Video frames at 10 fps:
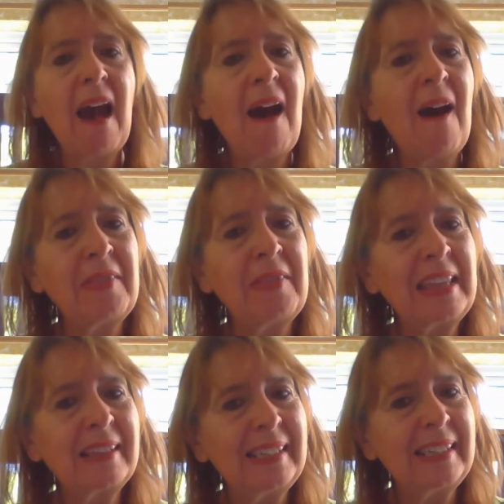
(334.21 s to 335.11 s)
Are they
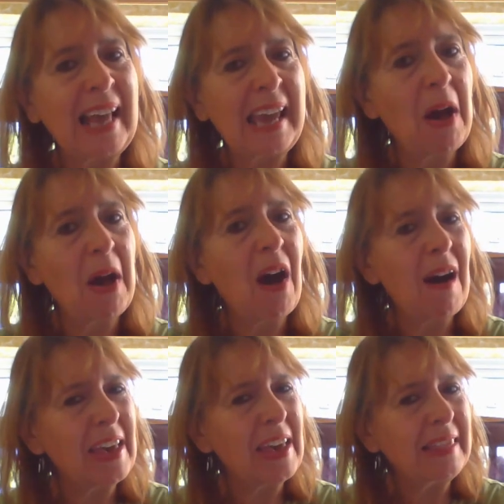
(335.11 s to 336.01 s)
the same?
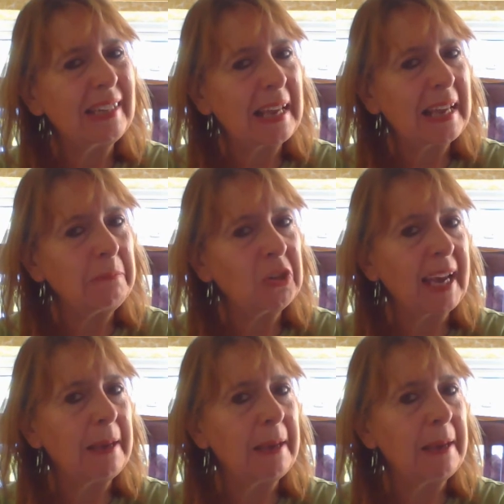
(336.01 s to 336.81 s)
Are they the same shape?